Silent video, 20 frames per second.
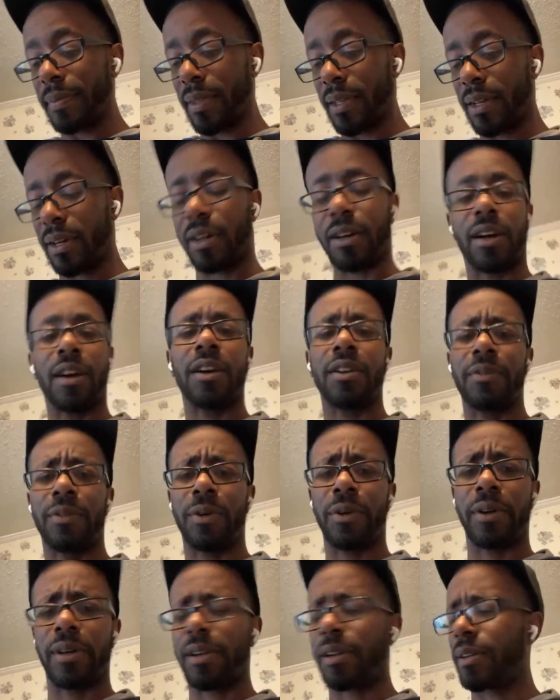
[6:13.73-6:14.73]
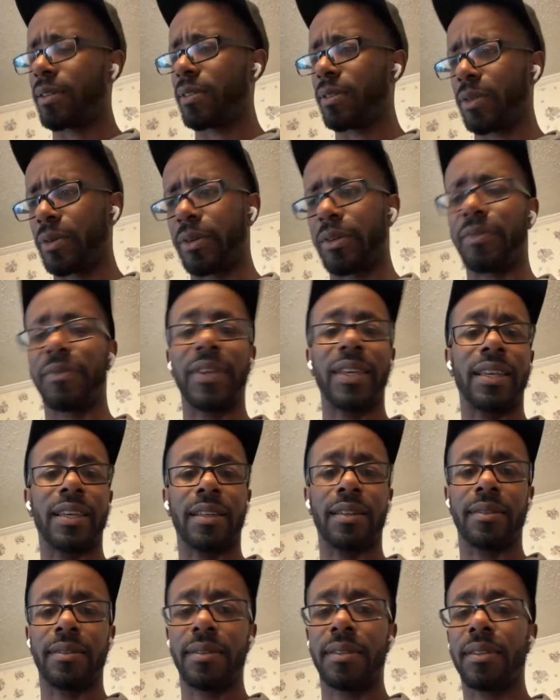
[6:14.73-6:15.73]
or carnivore or
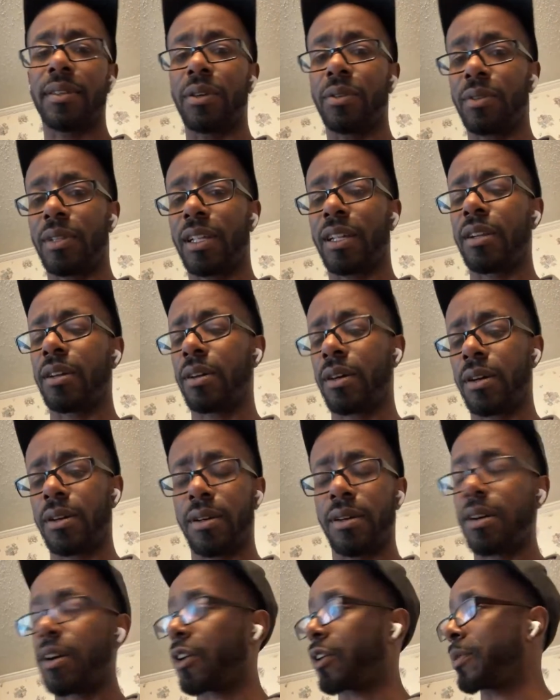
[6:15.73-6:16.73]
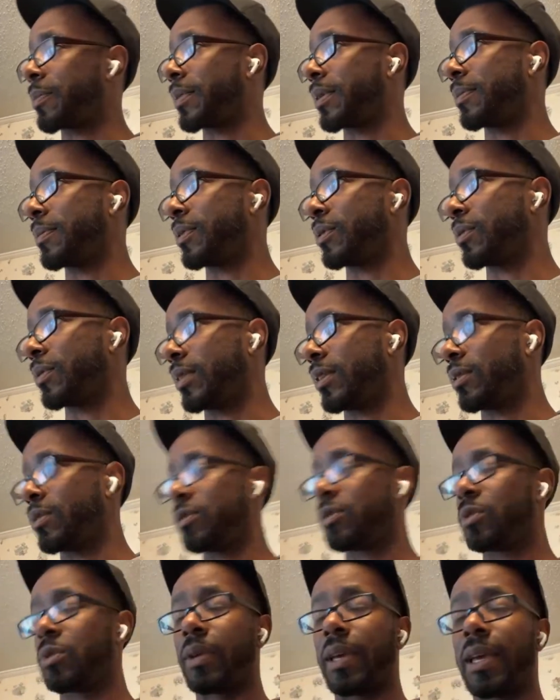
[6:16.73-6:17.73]
vegan, there's a lot of argument between those
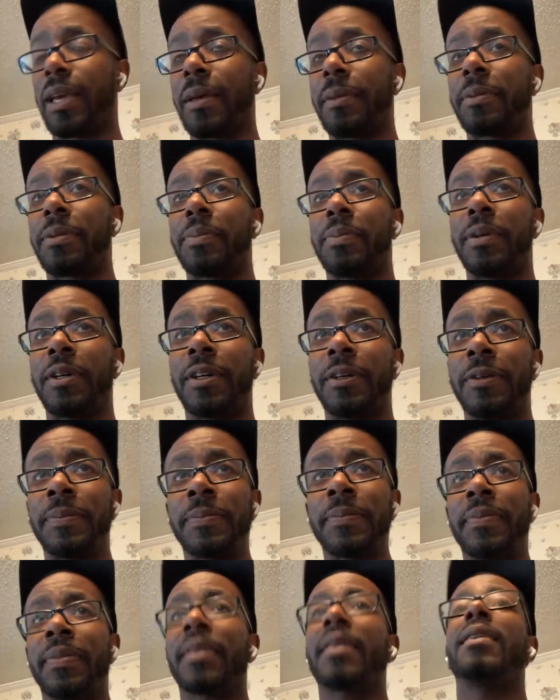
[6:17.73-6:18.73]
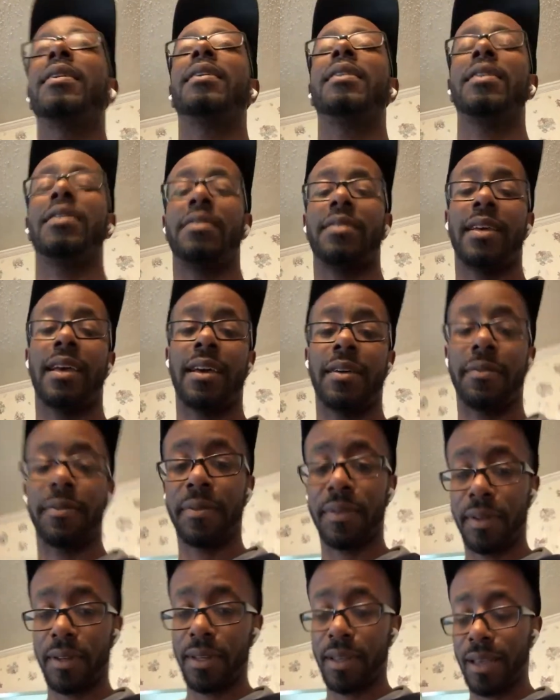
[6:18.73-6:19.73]
two camps. But you should have
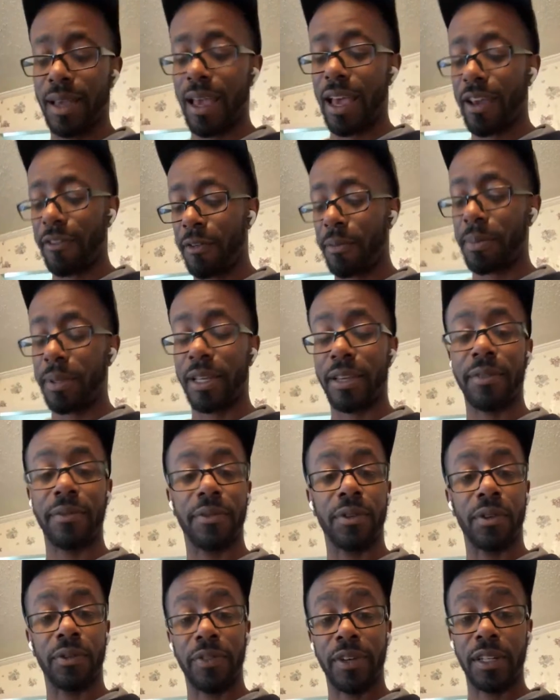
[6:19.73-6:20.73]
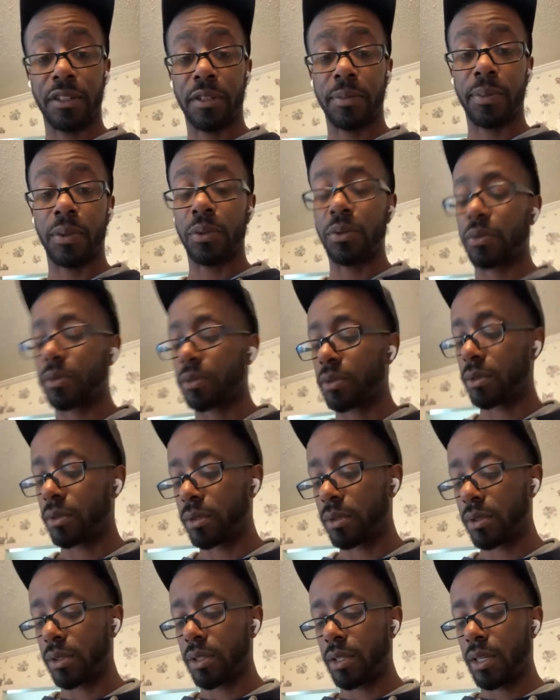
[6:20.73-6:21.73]
half your plate full of vegetables.
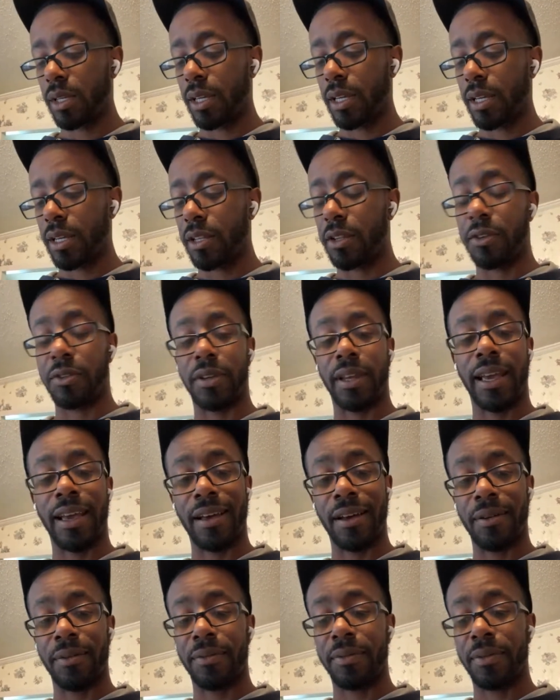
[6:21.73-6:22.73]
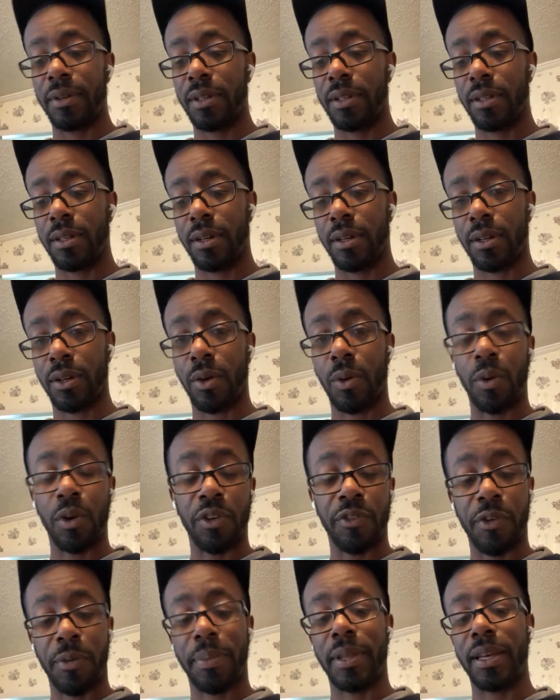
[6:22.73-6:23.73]
You should have a quarter
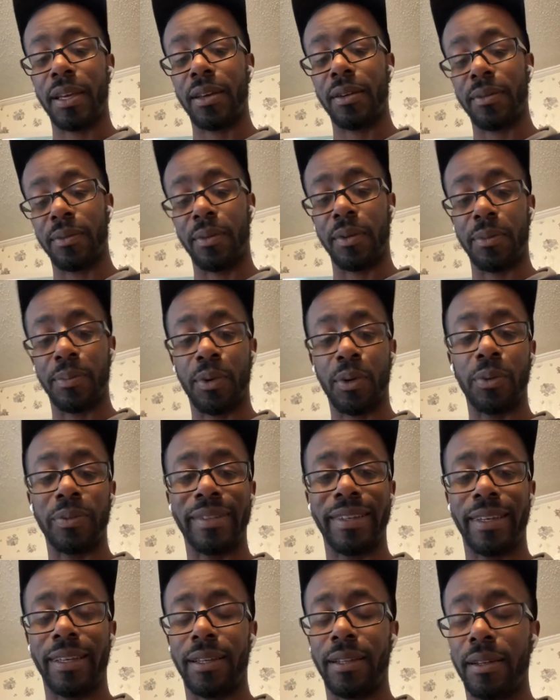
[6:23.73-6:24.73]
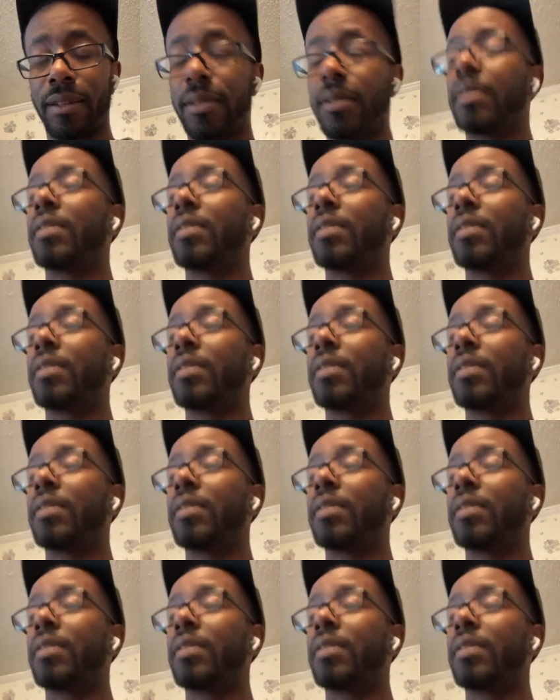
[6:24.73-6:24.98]
of your plate with protein.